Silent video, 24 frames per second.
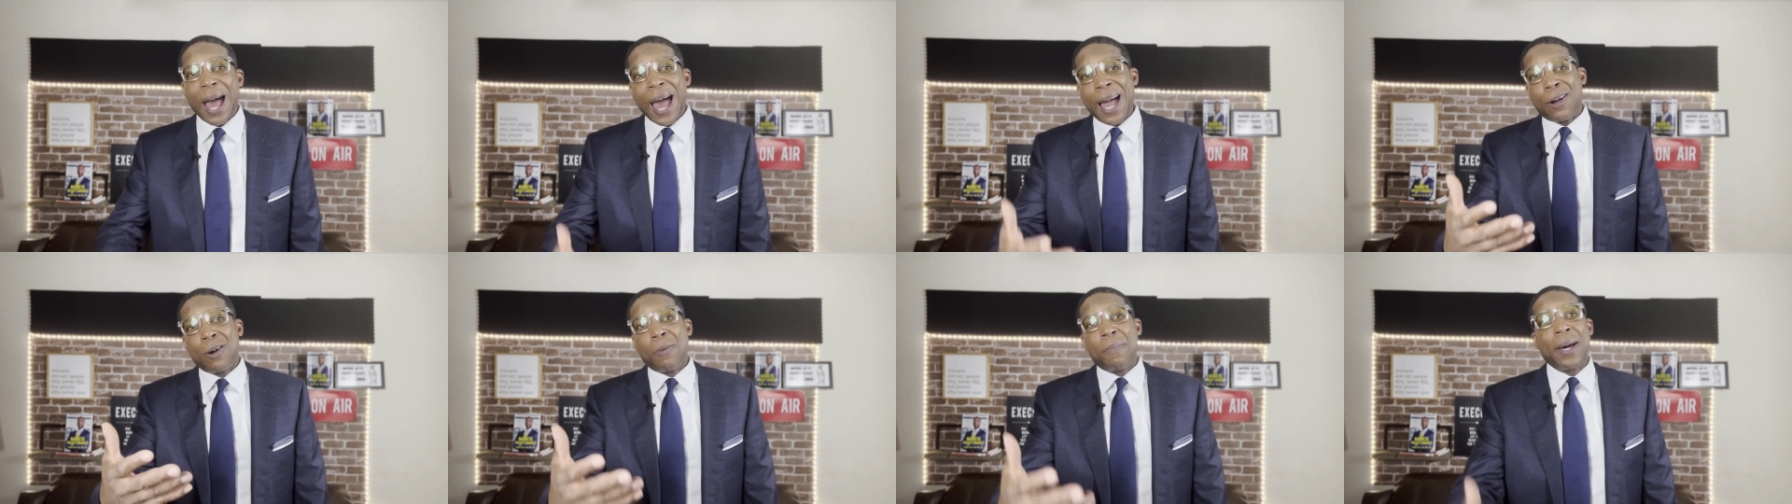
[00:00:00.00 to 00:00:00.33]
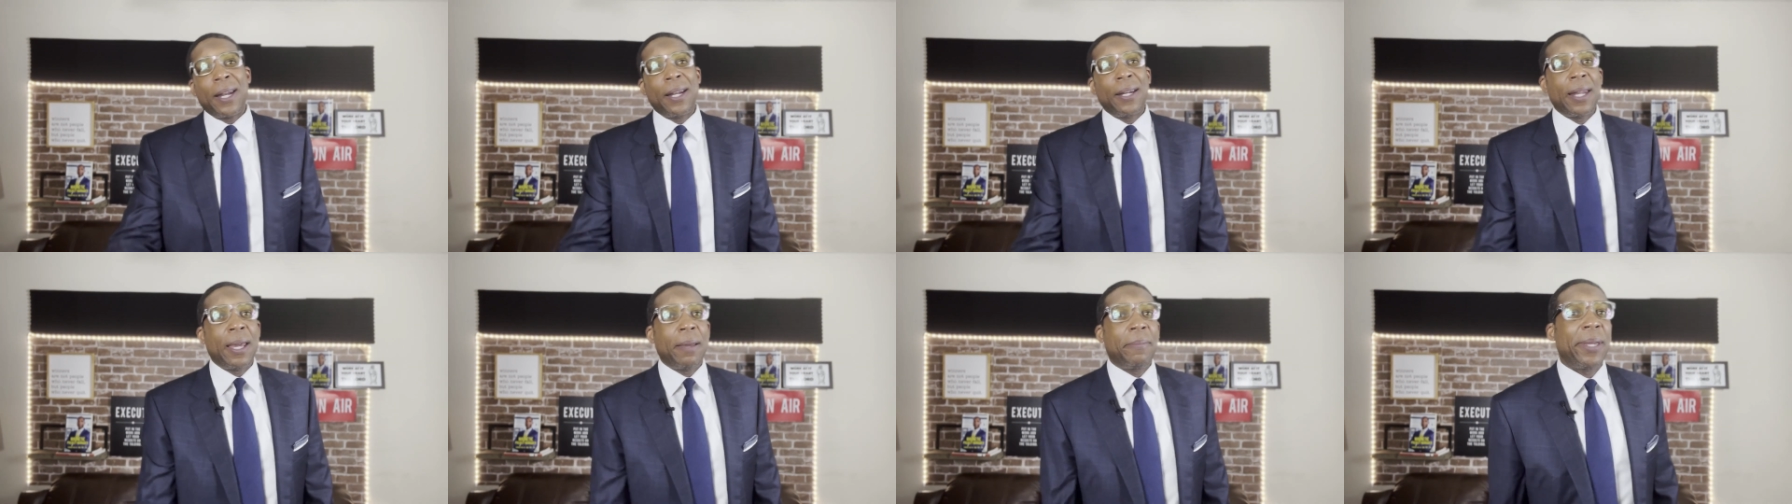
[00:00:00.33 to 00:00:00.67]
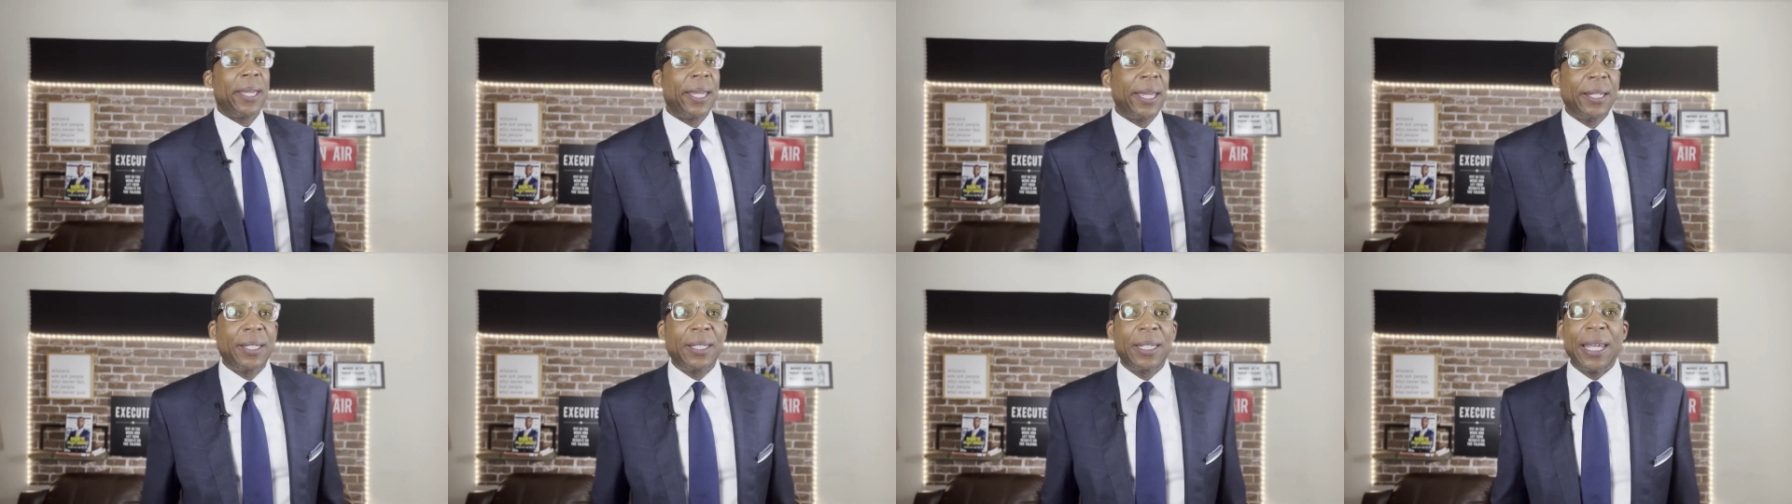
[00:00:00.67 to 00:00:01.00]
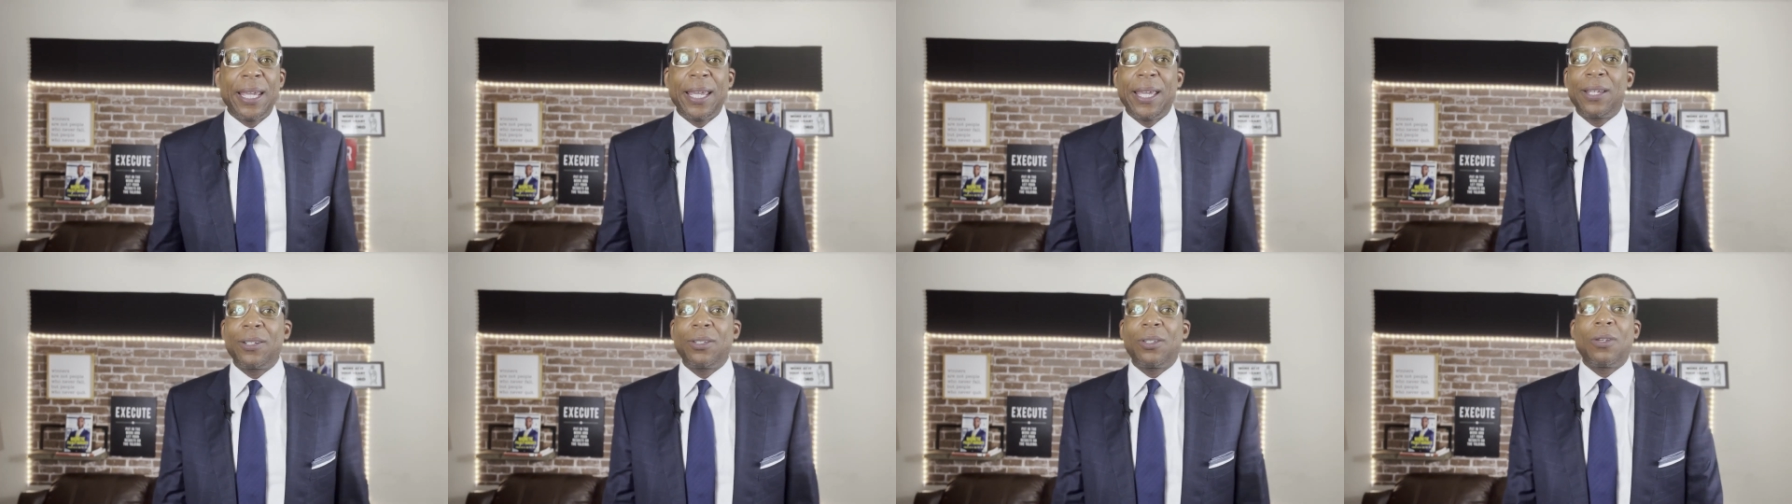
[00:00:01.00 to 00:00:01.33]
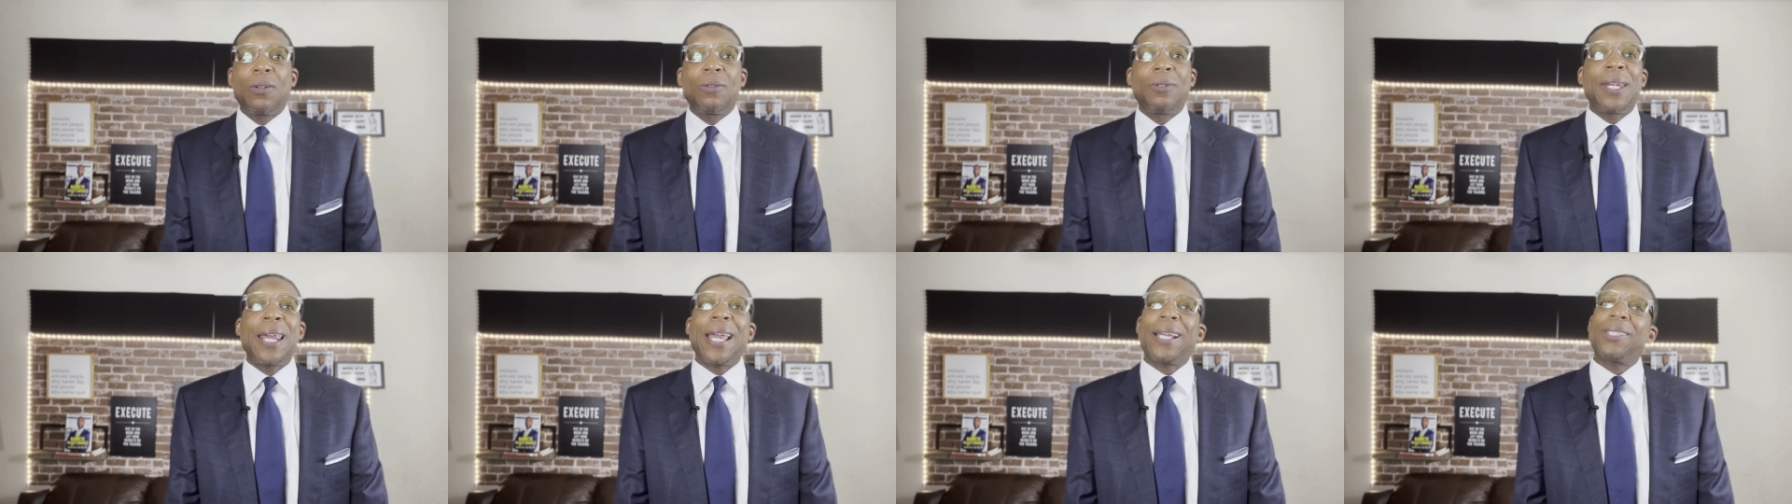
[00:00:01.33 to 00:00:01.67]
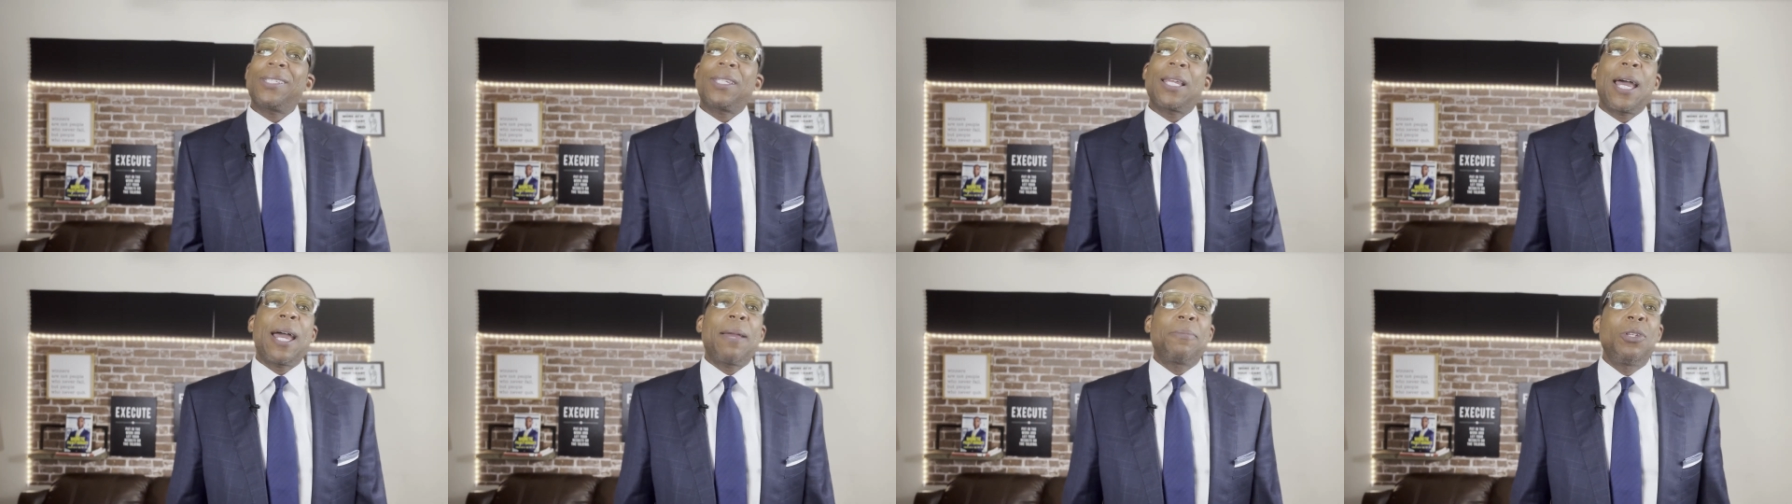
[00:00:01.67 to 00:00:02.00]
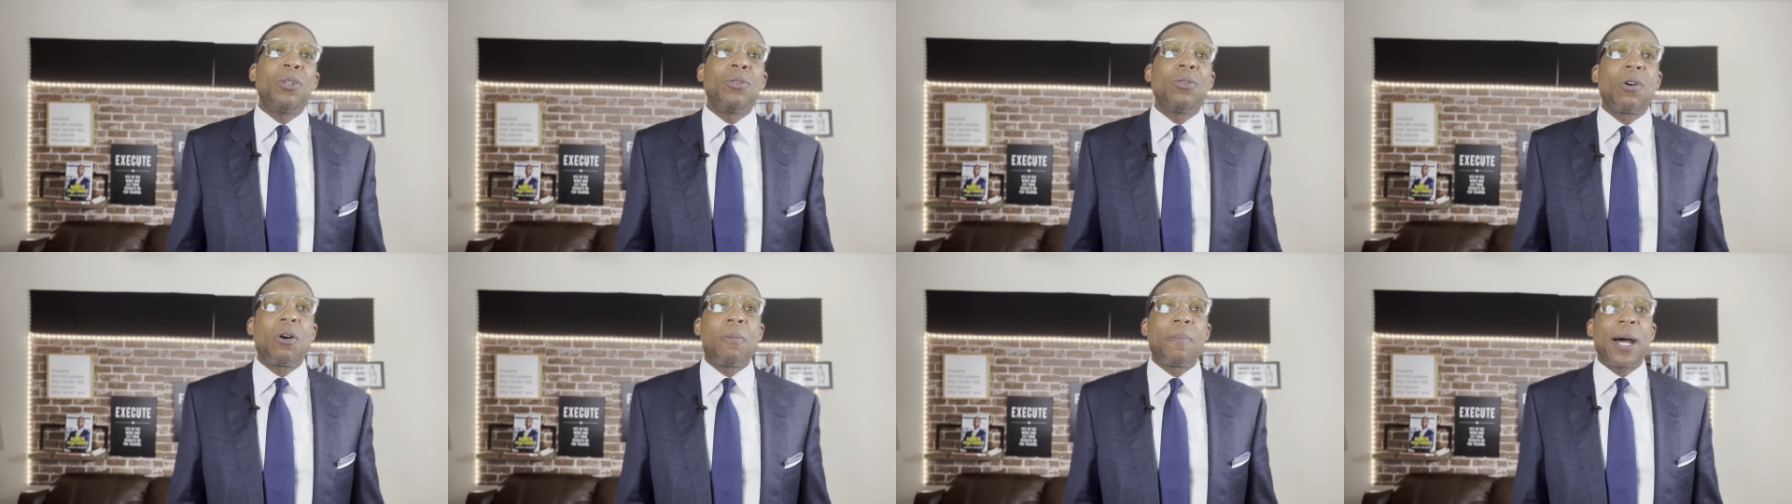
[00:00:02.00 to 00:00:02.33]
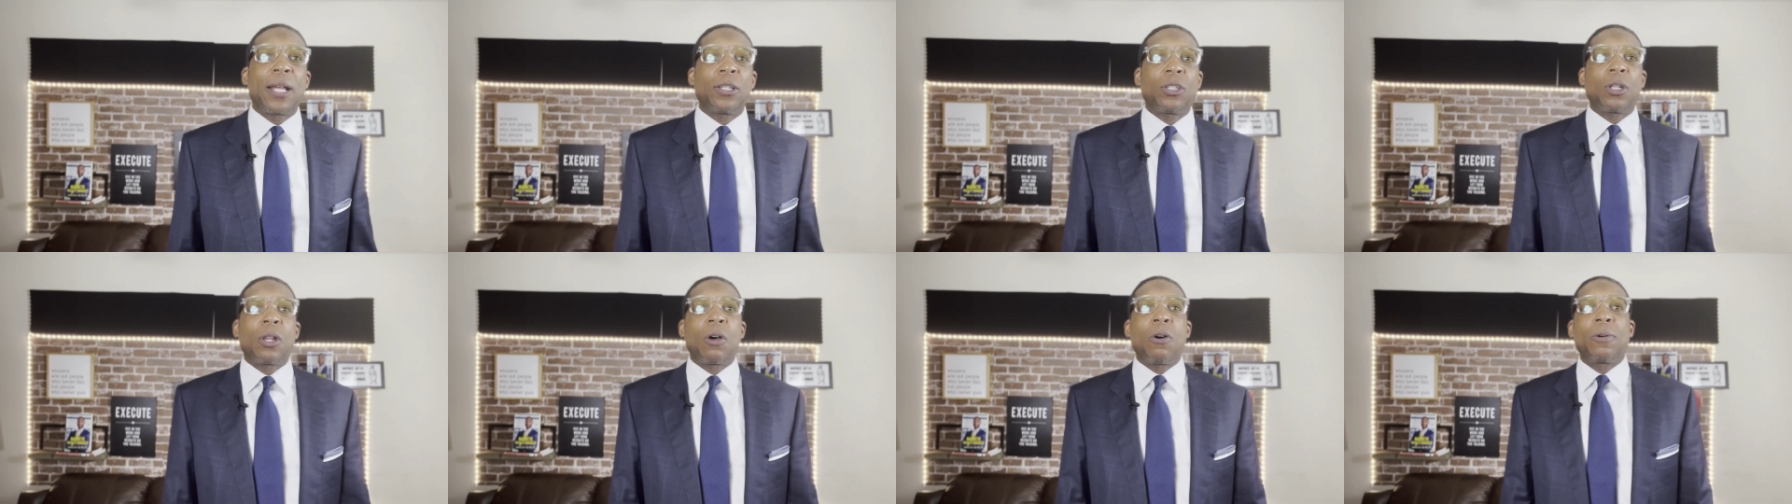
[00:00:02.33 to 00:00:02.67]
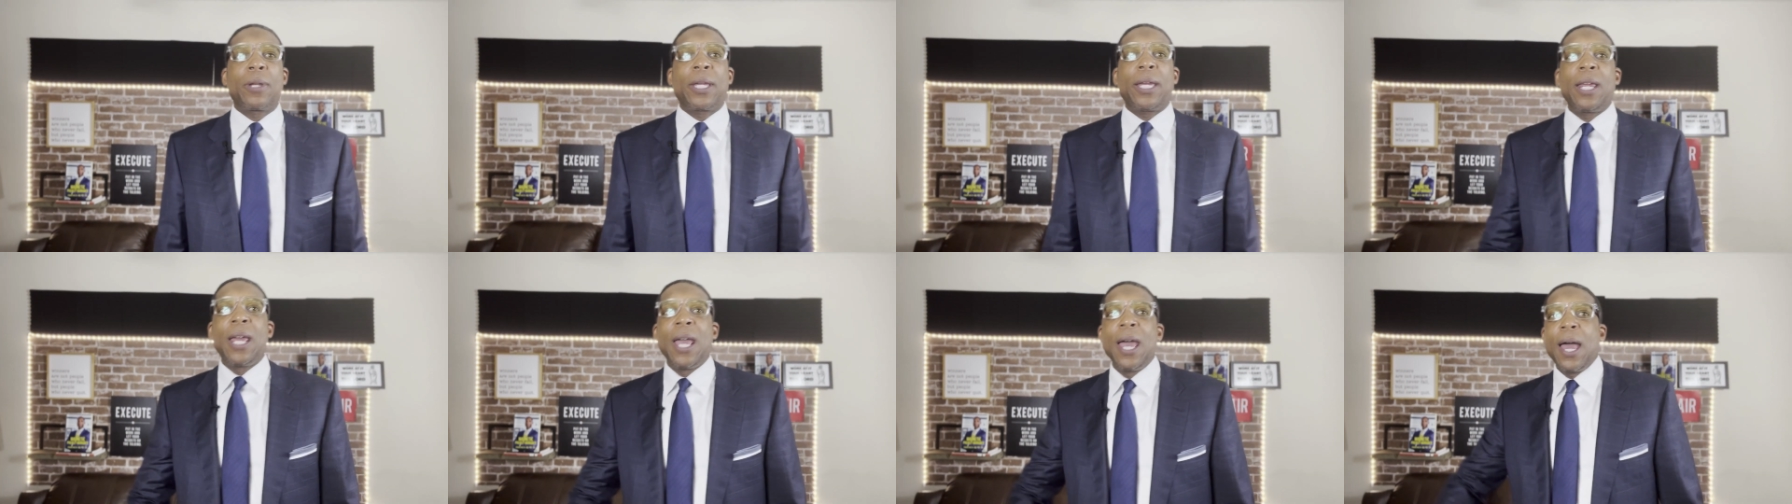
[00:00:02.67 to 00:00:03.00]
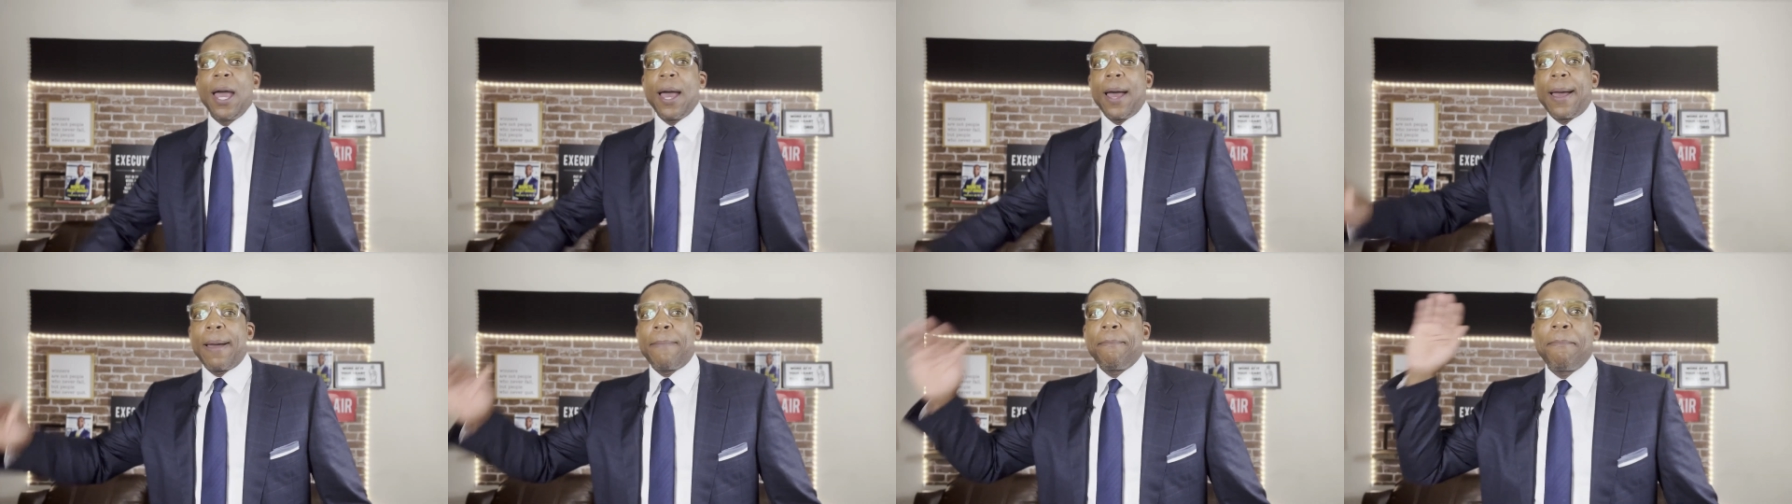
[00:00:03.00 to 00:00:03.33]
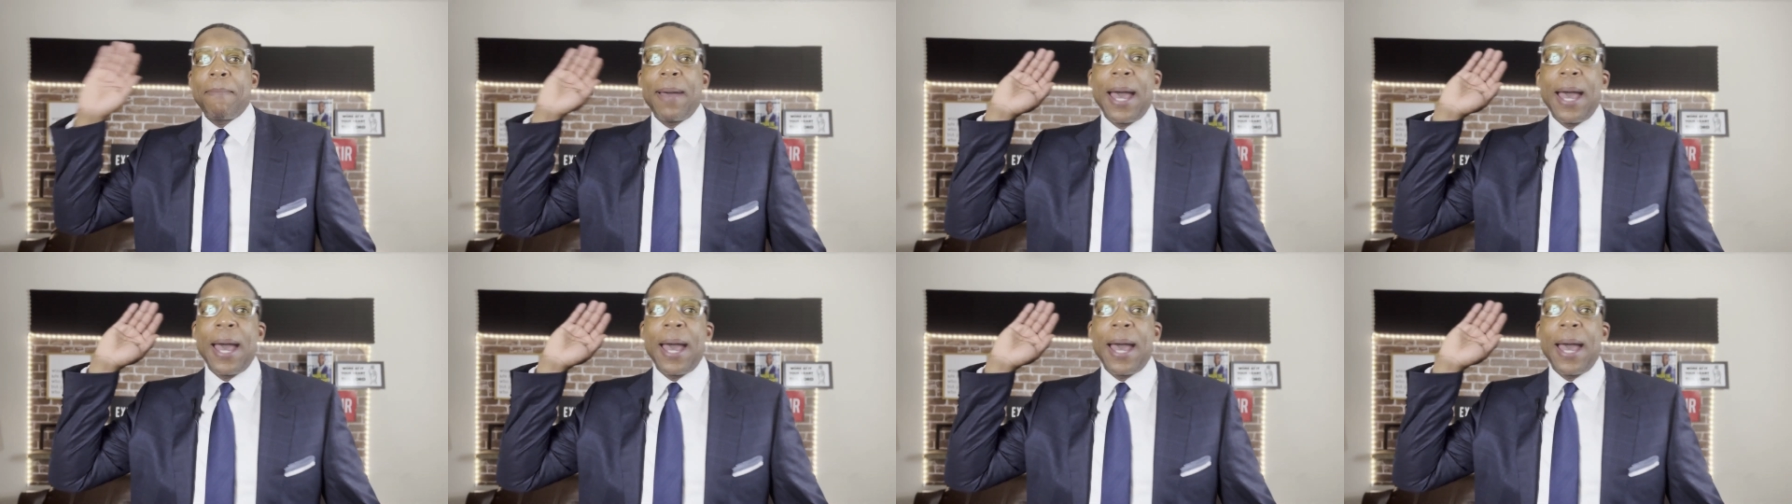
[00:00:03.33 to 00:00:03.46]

I go by the name of ED. Until next time, you know my slogan I'm